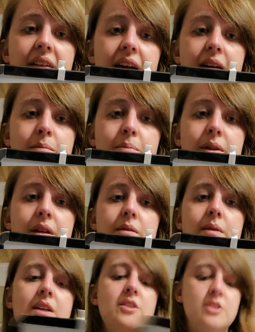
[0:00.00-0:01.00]
that complete
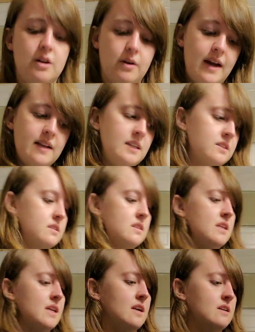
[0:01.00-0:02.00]
ratio. And here's the
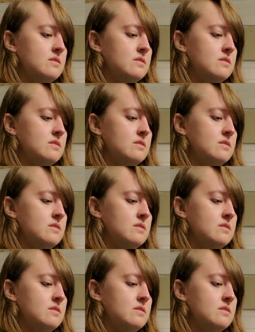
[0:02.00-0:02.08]
thing,